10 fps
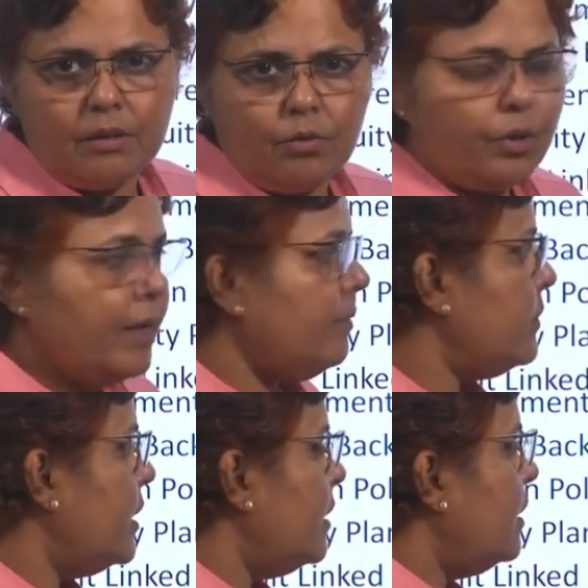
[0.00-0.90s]
Okay.
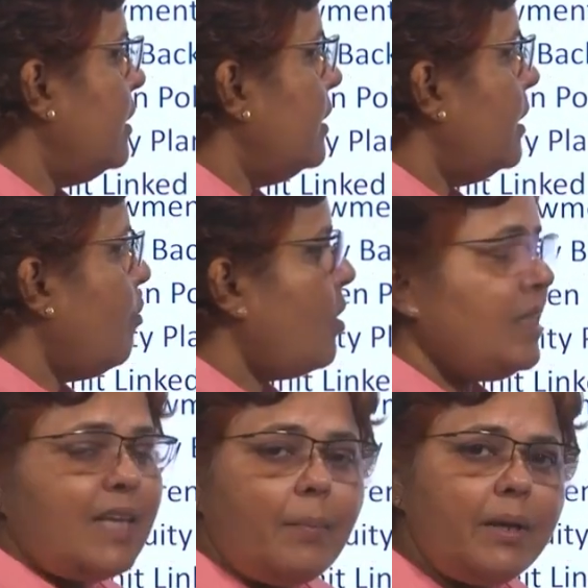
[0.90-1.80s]
Now, what
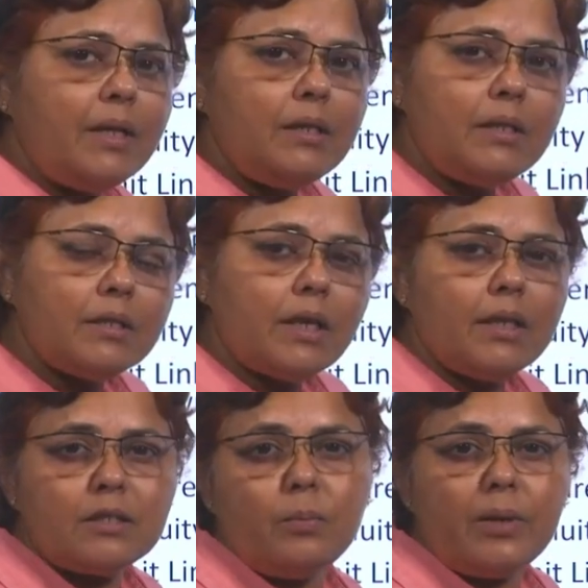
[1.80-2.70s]
is happening in this
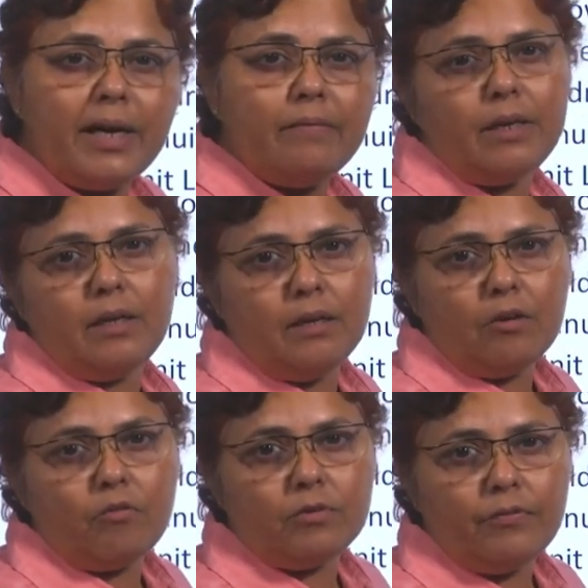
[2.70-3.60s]
case? The breadwinner
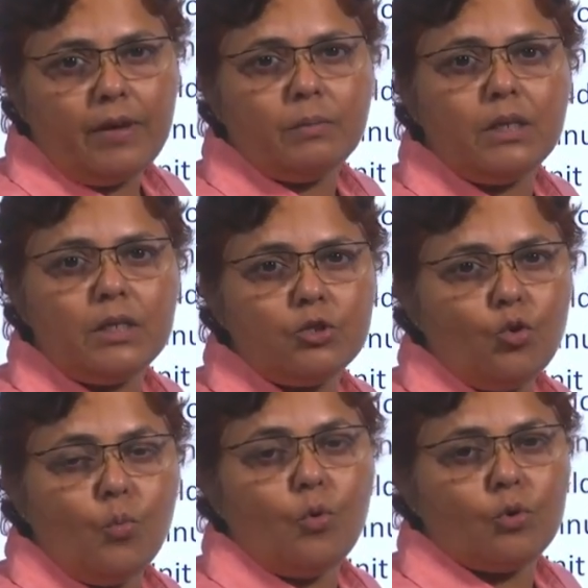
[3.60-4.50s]
of the family is
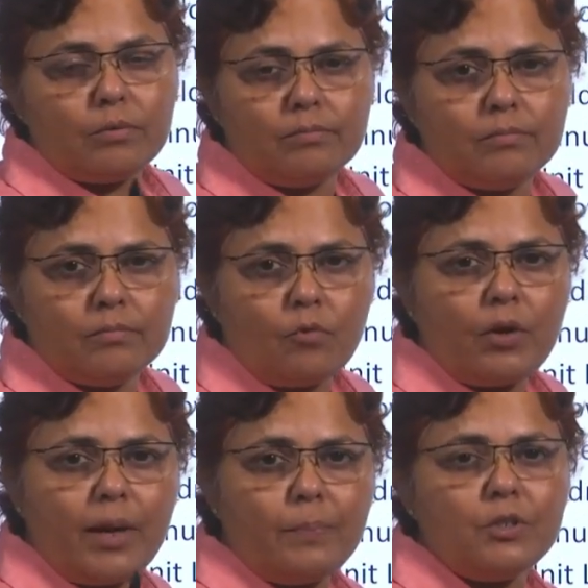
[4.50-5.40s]
no more.
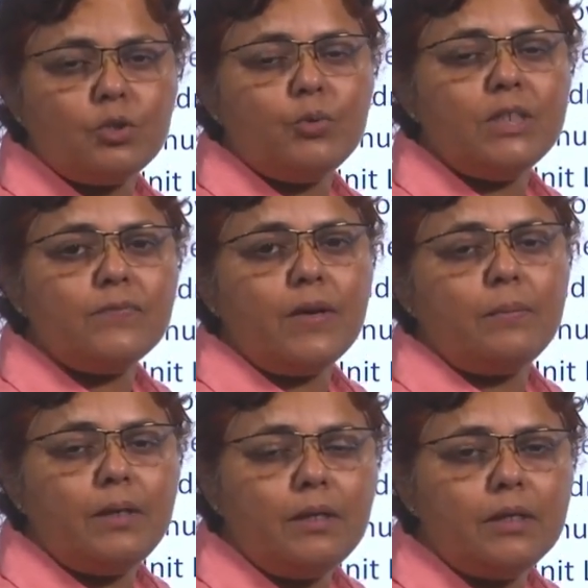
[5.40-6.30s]
What happens to his
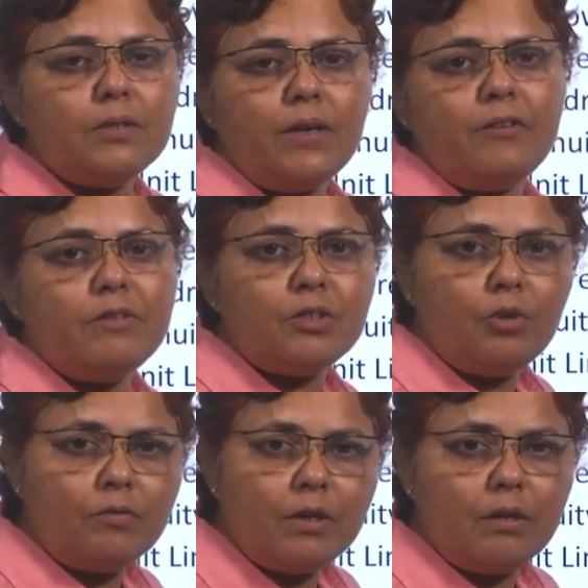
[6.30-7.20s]
family? His wife is
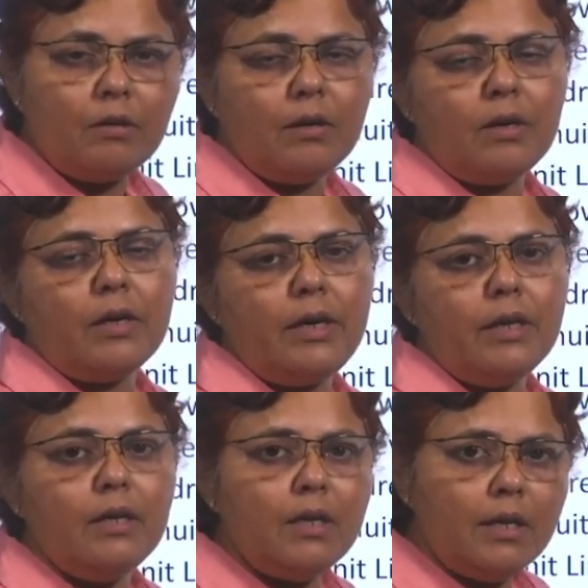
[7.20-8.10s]
not
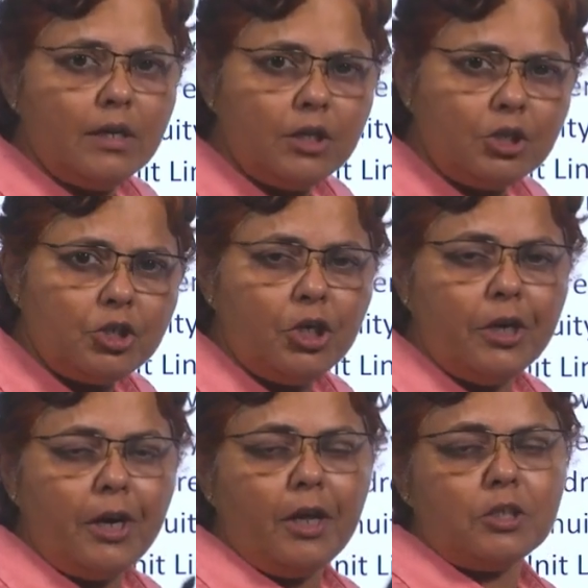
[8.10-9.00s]
earning, his
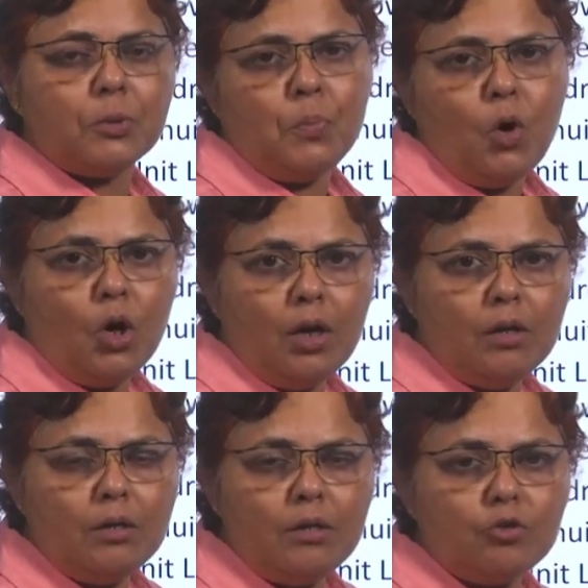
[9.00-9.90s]
children are small.
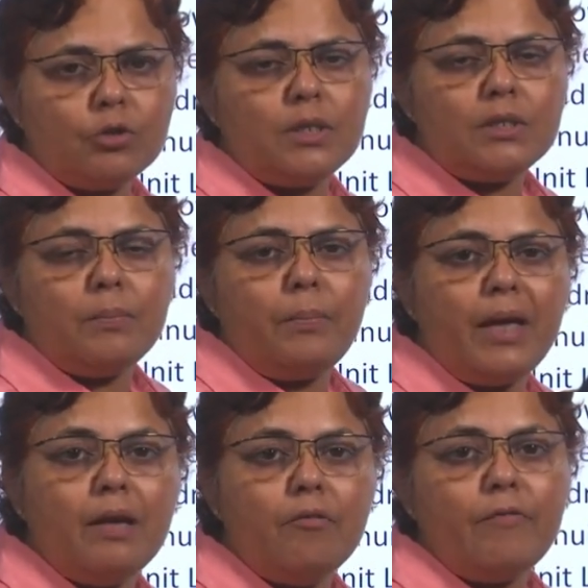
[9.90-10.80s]
So, there is a
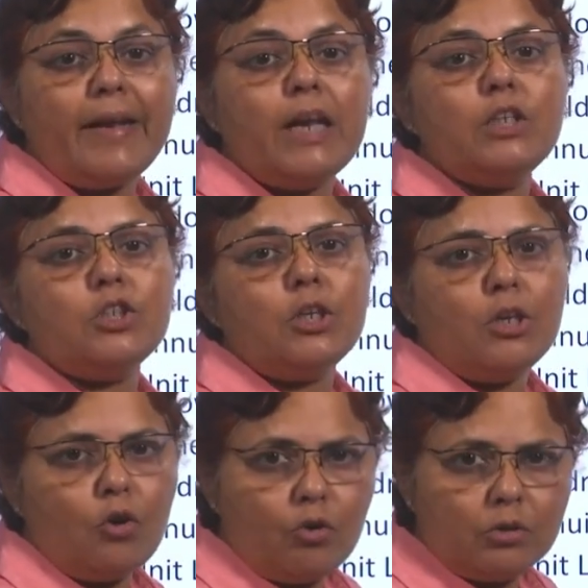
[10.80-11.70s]
big financial
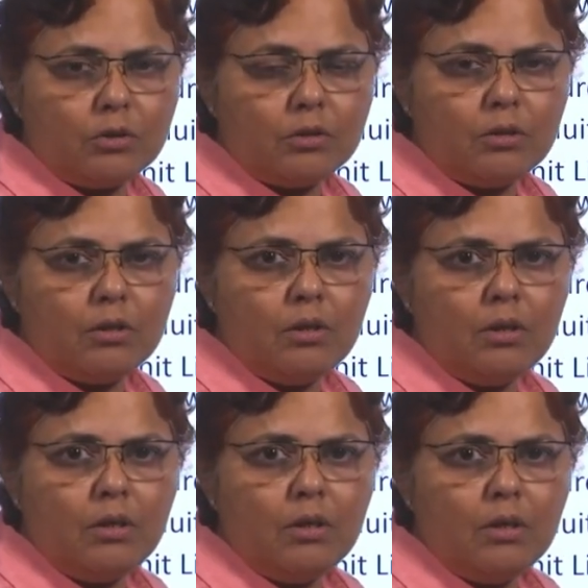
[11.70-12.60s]
loss.
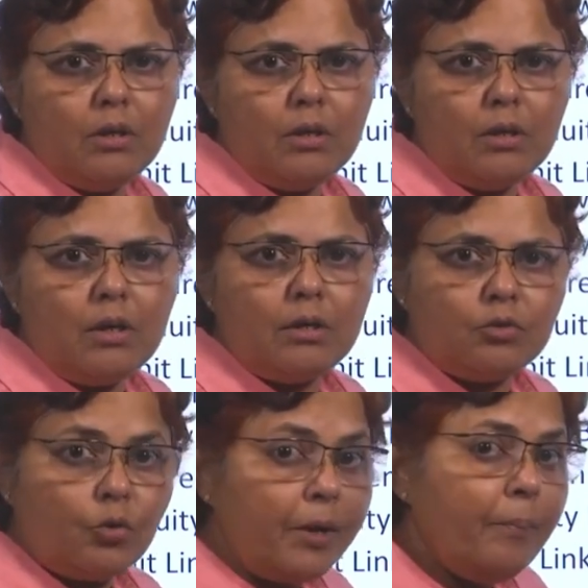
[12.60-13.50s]

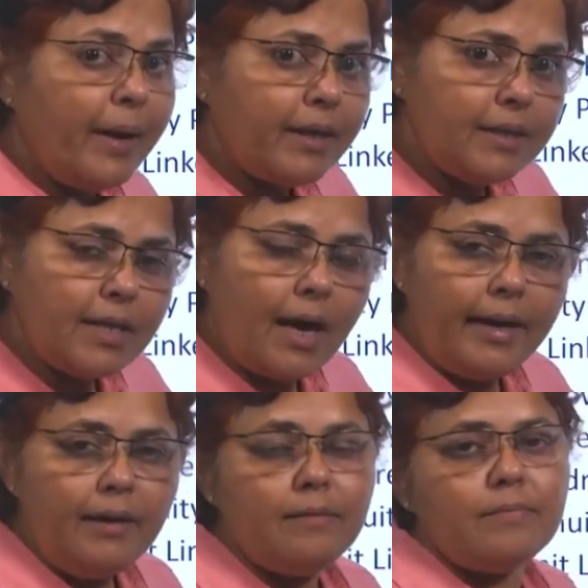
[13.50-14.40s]
So, impact is
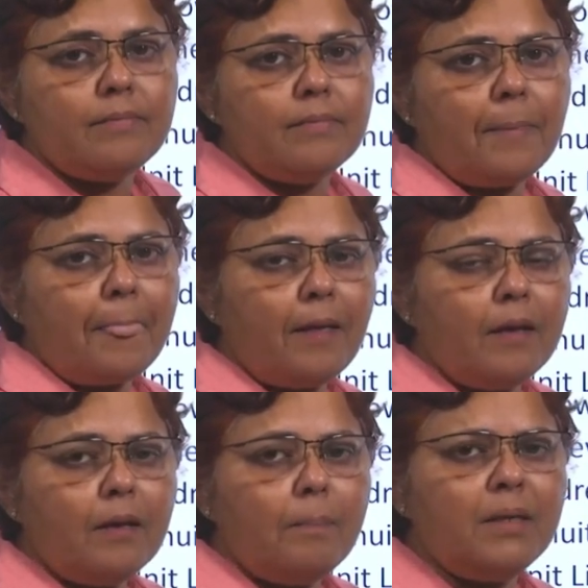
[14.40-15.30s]
high,
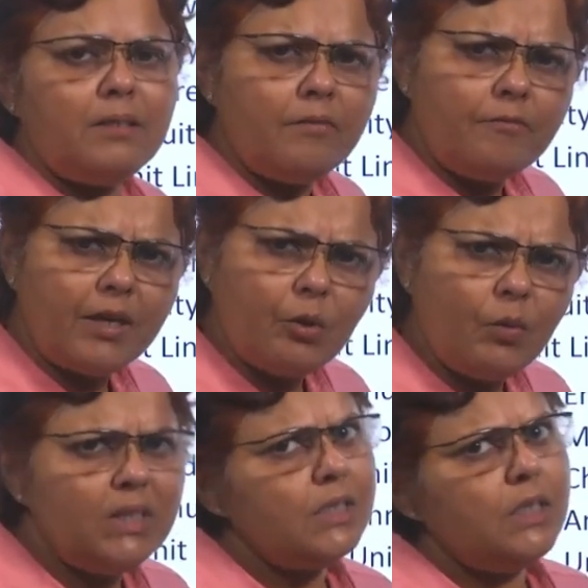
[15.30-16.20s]
but the
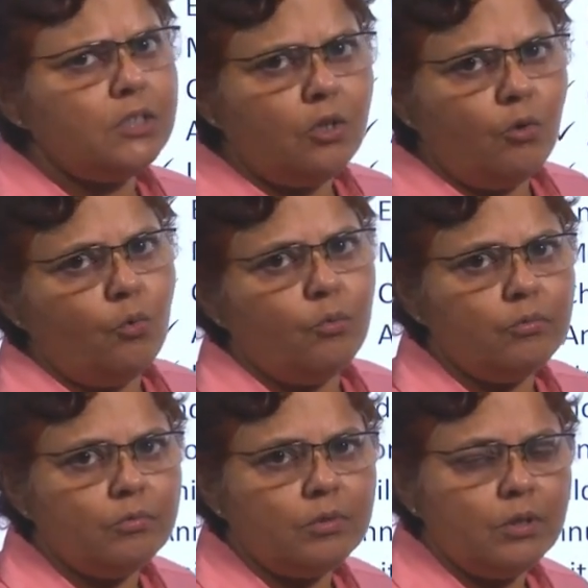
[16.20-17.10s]
frequency is low.
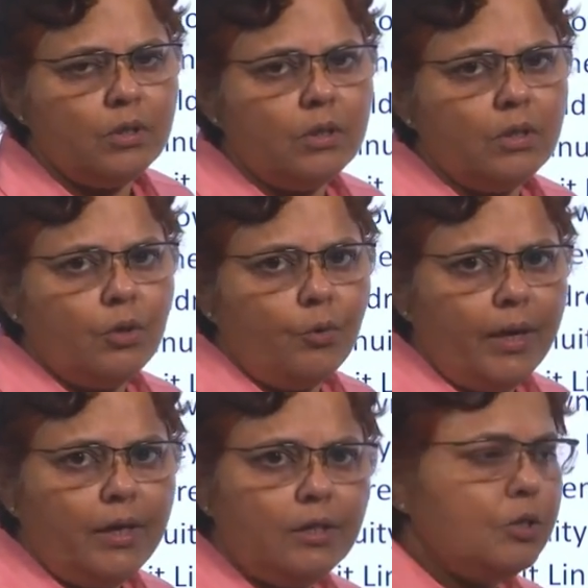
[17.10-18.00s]
Okay.